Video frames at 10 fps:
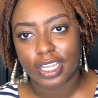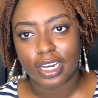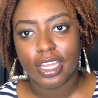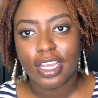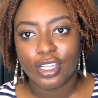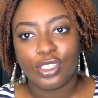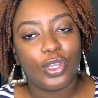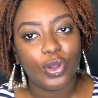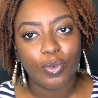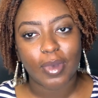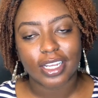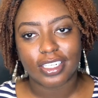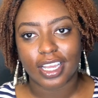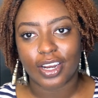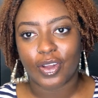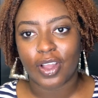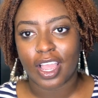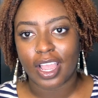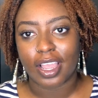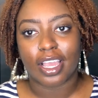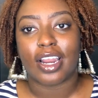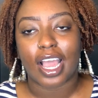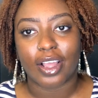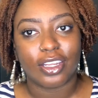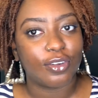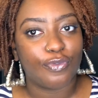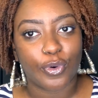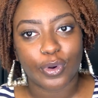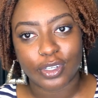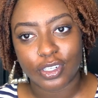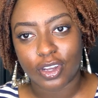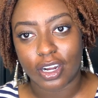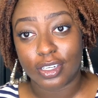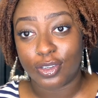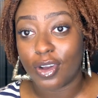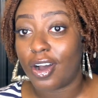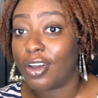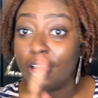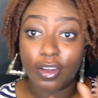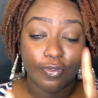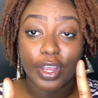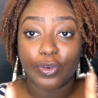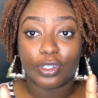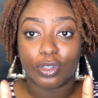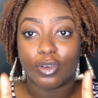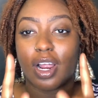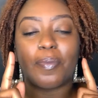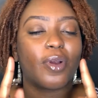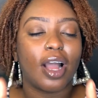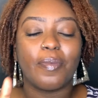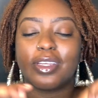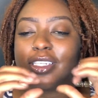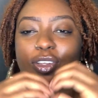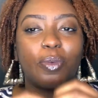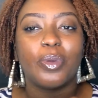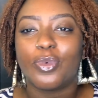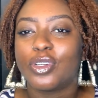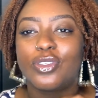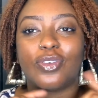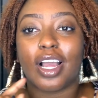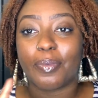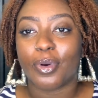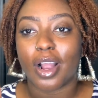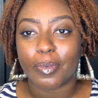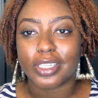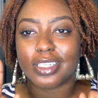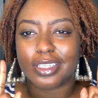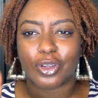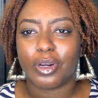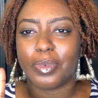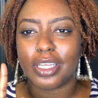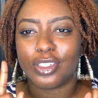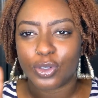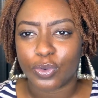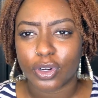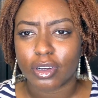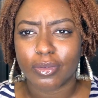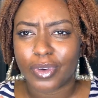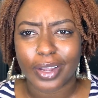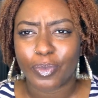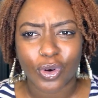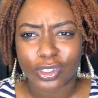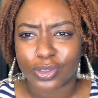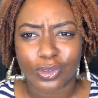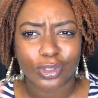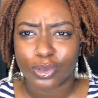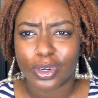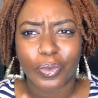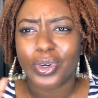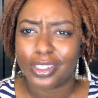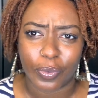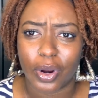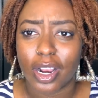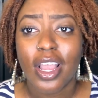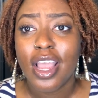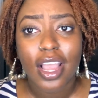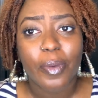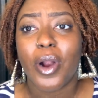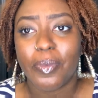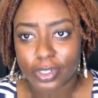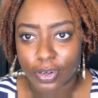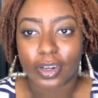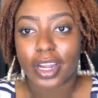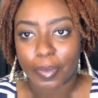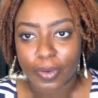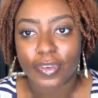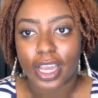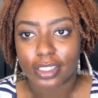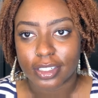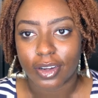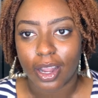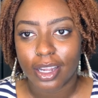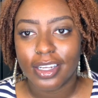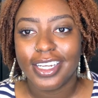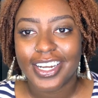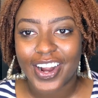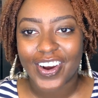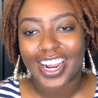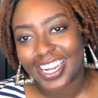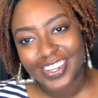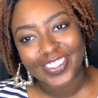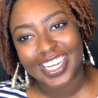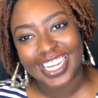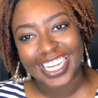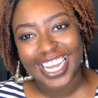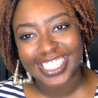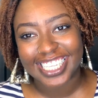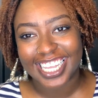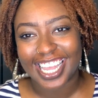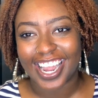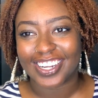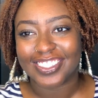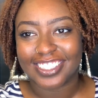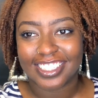in to my channel, and I look forward to talking to you all very soon. I promise it's gonna be more soon. I promise it's gonna be sooner. Wait, more soon, sooner. What's the word? I promise it's gonna come up fast, okay? All right, y'all take care.